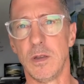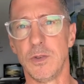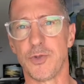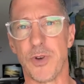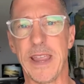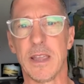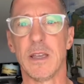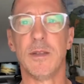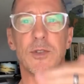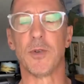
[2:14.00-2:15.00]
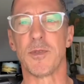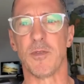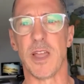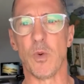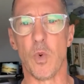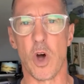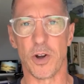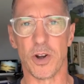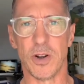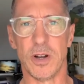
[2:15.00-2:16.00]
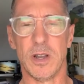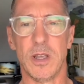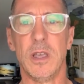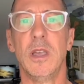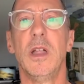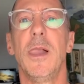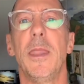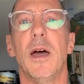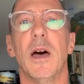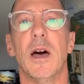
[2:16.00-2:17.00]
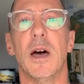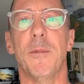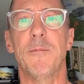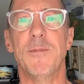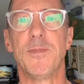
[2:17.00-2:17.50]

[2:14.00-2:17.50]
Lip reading: drink in terms of like water. I